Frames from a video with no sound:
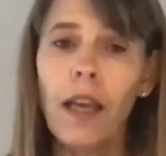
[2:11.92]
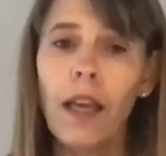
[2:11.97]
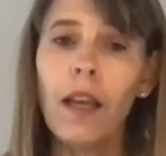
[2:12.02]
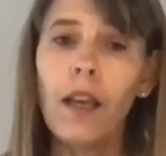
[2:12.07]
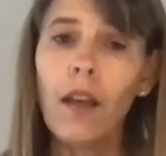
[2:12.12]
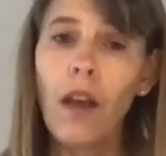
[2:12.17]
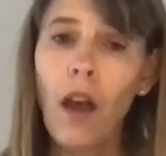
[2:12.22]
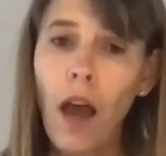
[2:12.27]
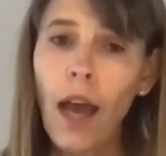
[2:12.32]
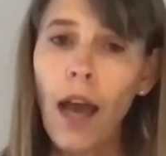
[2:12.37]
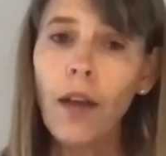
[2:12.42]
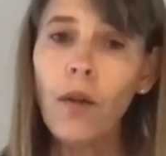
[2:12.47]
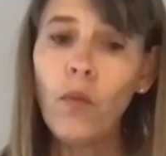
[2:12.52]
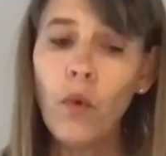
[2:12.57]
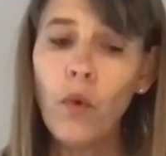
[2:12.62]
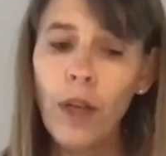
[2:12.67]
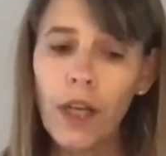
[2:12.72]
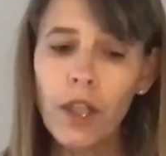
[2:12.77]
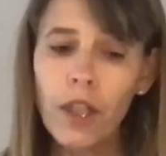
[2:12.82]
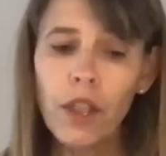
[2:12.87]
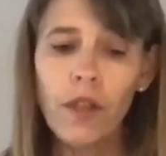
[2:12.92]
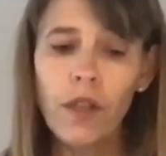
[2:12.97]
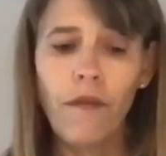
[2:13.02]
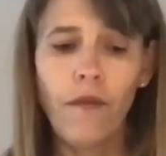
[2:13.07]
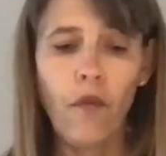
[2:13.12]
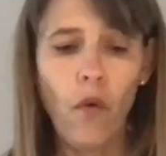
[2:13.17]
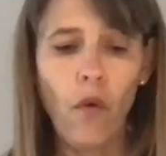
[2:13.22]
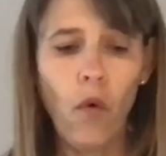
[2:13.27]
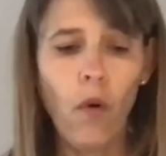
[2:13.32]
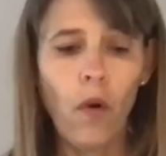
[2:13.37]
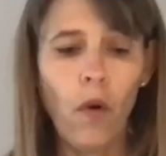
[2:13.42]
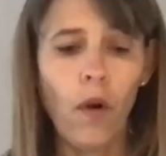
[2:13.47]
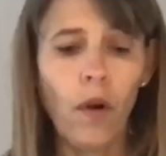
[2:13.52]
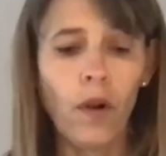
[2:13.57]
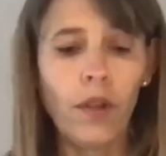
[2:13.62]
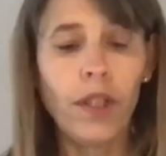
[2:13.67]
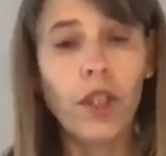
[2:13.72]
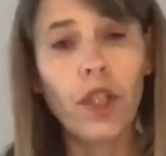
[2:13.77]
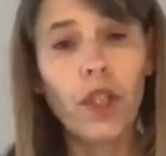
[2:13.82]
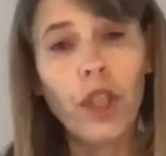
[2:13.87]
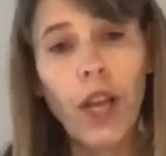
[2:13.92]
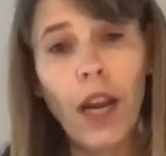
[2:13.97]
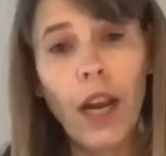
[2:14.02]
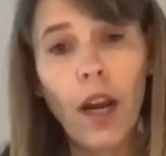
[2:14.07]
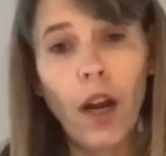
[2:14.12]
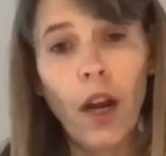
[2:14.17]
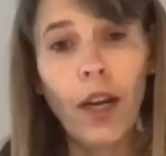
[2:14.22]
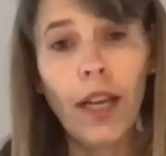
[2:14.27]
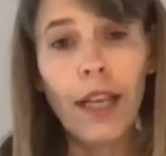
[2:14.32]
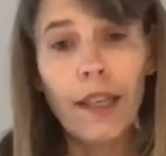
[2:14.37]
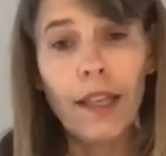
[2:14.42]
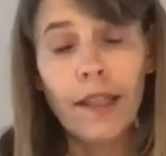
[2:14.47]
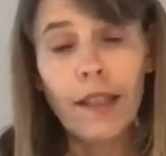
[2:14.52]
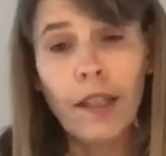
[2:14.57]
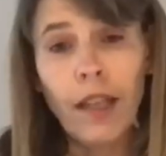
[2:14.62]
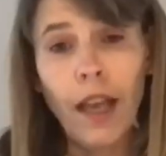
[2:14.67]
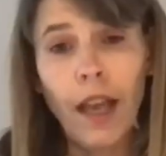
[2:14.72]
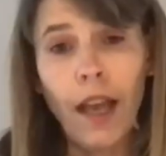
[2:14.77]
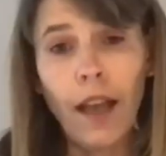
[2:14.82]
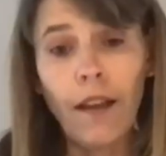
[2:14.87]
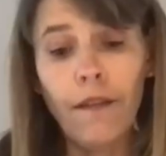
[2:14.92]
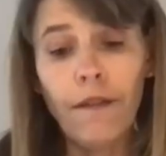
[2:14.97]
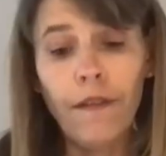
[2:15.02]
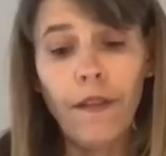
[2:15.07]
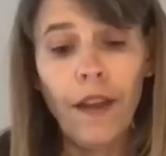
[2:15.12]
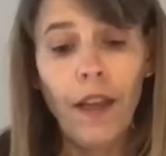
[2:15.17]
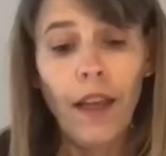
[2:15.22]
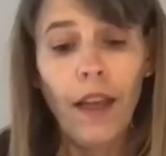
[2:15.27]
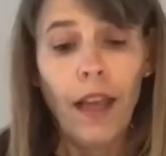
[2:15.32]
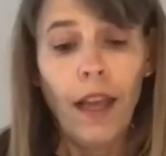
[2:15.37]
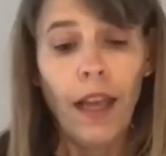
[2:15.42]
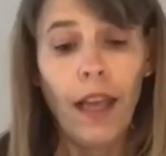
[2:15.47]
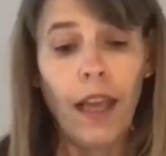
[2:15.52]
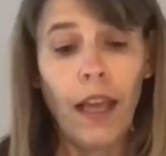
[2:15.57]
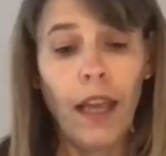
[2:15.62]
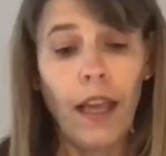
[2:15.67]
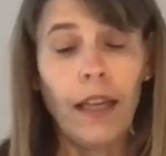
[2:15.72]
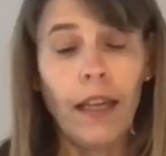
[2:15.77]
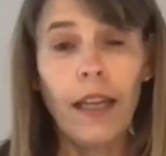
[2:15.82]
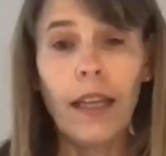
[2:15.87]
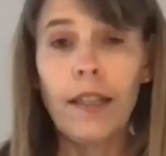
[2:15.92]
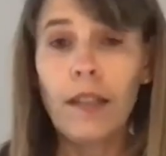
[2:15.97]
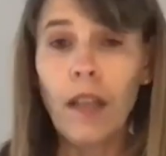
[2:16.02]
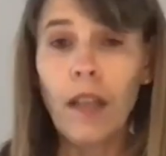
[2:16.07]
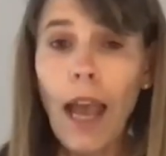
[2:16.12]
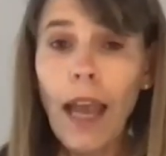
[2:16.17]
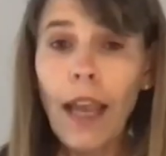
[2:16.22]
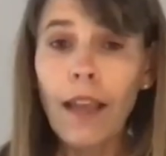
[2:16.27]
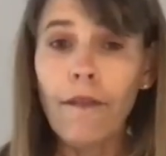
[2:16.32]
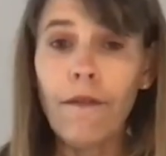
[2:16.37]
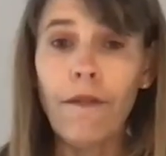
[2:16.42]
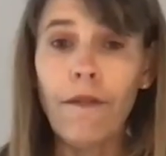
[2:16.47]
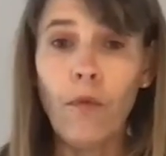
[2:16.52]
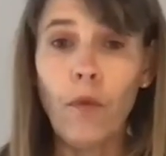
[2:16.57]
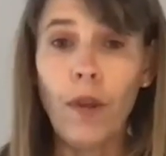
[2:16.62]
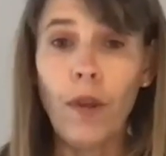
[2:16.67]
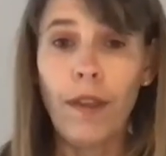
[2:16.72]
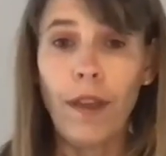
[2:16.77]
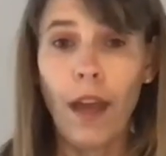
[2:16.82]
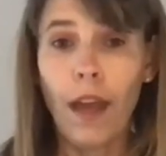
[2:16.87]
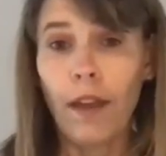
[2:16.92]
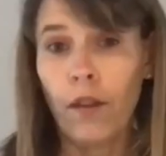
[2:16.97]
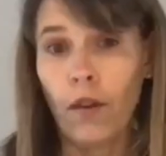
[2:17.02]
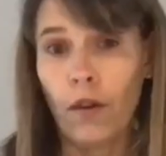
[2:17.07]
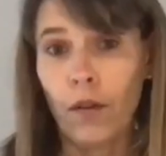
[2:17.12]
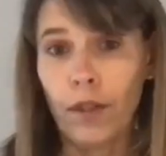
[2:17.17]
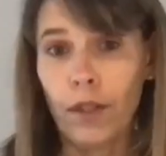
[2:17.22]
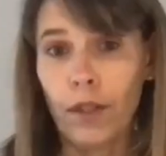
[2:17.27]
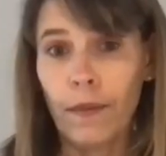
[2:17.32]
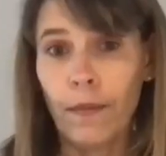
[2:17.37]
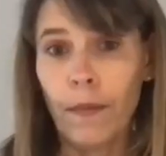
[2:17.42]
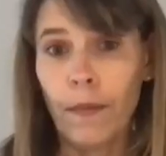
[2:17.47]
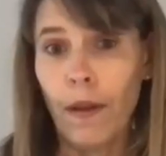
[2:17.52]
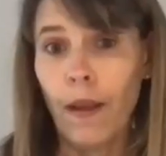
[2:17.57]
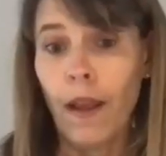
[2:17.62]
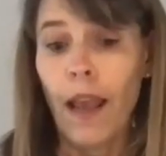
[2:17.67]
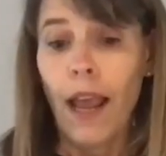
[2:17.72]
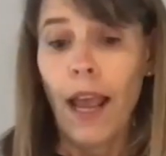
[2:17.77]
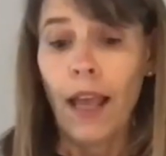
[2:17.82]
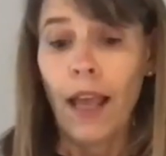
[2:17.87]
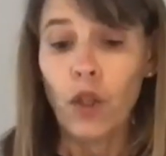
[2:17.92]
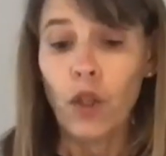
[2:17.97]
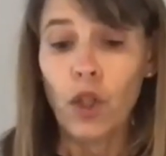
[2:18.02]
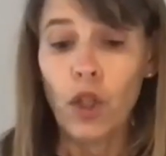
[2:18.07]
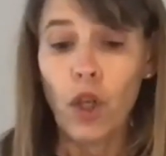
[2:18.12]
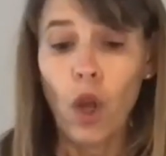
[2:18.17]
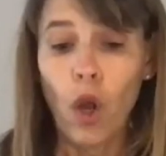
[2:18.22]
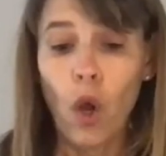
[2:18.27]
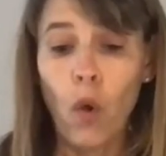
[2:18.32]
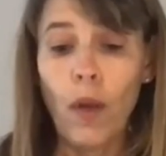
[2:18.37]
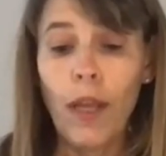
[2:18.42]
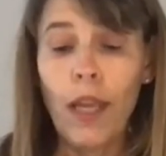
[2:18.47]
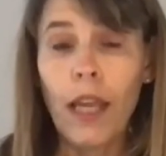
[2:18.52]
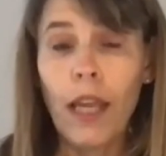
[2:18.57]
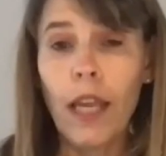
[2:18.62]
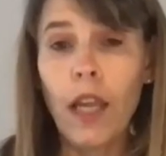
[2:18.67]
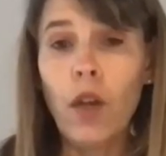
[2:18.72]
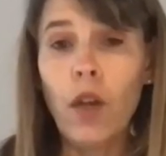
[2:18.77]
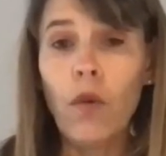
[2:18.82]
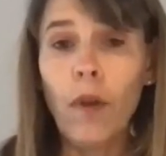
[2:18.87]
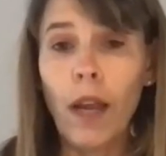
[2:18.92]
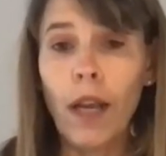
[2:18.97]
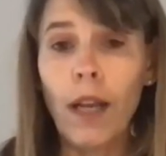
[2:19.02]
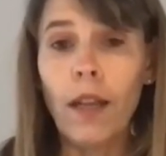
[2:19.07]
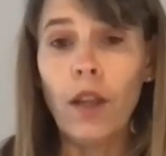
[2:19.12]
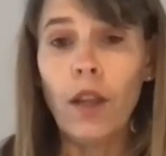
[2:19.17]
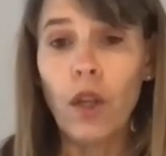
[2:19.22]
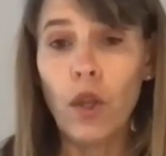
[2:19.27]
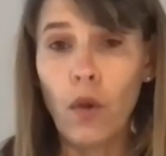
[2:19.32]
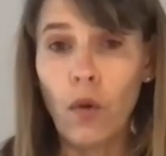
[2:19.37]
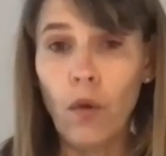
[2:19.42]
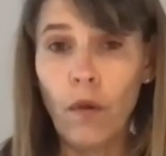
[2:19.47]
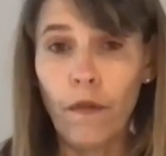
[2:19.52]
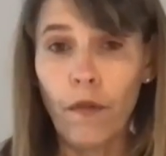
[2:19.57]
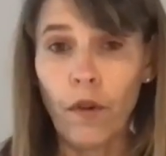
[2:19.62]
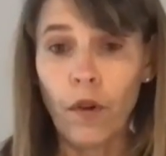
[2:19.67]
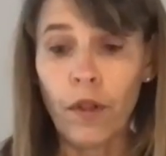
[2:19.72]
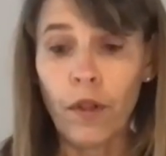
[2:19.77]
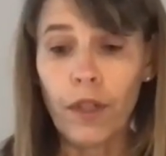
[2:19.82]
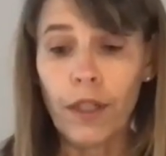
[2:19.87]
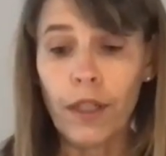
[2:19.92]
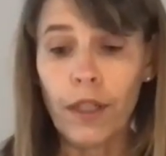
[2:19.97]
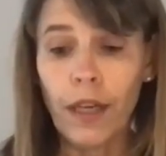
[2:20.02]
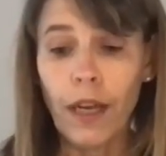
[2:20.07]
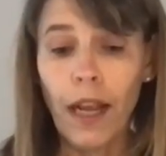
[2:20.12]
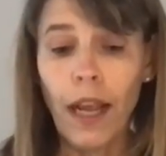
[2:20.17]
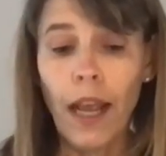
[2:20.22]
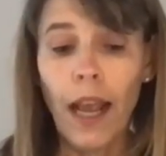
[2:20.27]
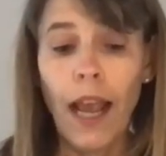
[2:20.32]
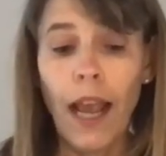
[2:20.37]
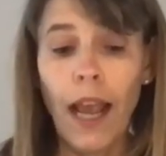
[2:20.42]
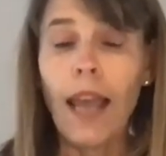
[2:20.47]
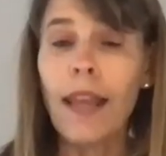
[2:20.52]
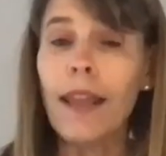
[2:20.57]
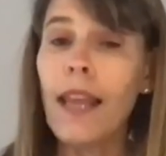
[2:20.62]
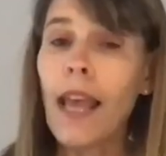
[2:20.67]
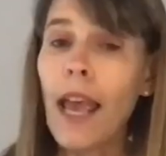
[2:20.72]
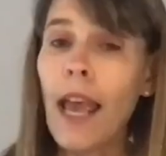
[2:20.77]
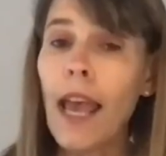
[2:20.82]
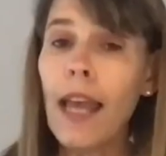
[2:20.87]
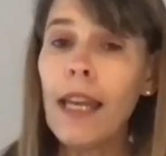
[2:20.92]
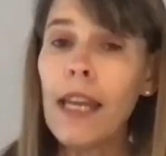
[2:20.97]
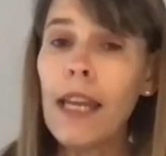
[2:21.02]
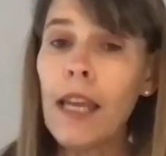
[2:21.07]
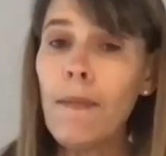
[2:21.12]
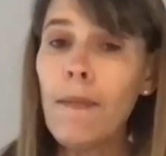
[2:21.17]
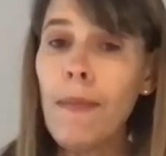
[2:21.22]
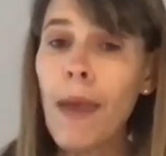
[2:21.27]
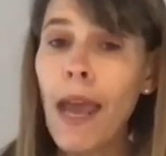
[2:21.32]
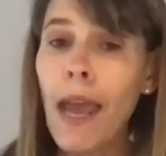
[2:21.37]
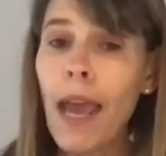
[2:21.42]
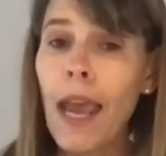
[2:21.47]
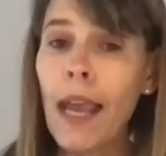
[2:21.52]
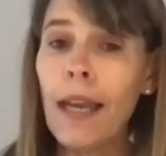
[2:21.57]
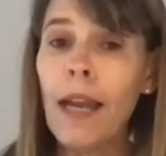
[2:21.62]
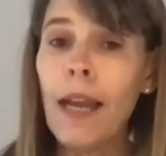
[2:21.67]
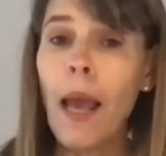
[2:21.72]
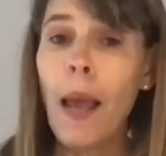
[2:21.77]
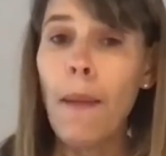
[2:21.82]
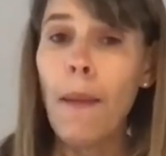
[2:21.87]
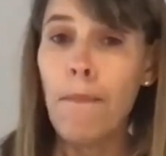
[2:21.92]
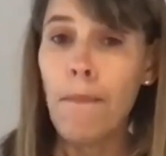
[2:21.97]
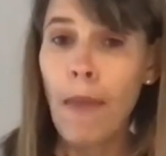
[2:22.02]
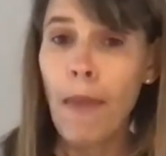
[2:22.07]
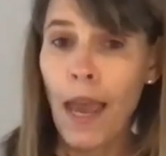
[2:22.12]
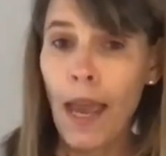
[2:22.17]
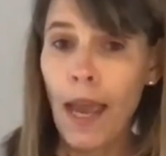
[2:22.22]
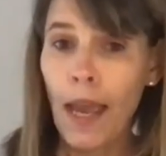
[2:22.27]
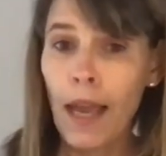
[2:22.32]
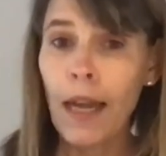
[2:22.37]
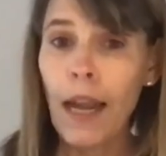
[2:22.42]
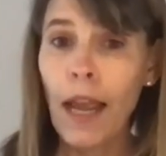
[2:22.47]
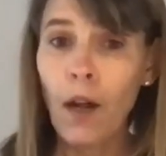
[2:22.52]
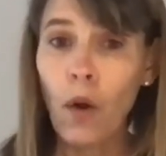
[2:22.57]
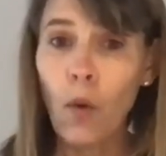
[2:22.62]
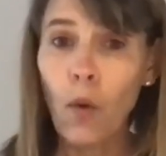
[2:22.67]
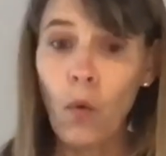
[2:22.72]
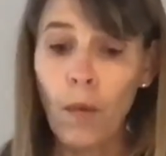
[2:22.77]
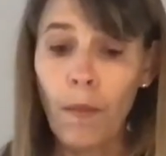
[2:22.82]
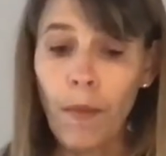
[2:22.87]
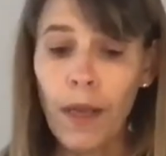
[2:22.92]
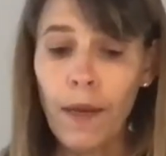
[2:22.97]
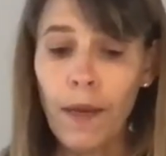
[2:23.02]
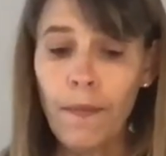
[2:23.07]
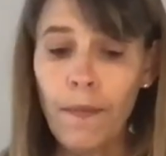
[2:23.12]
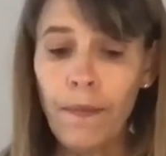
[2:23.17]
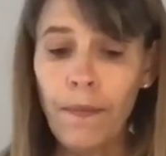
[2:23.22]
God wished to share his love and his life with others. And so he created the universe. And then he made man and a woman.